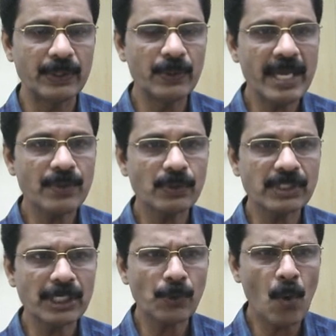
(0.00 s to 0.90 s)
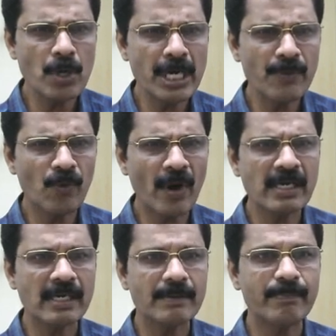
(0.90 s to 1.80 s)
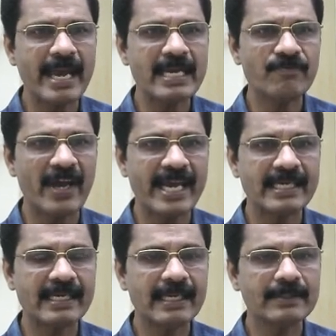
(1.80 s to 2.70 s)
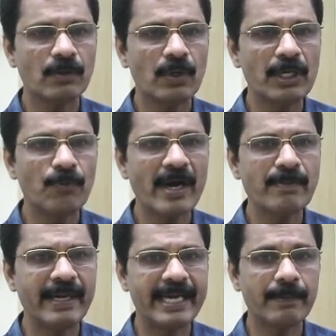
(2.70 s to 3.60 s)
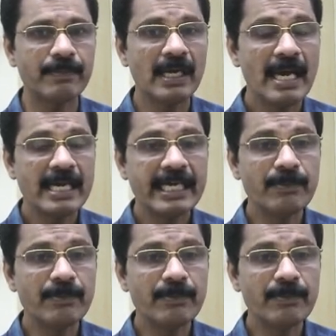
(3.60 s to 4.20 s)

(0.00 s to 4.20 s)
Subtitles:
Unicostate, only one main vein, only one midrib. In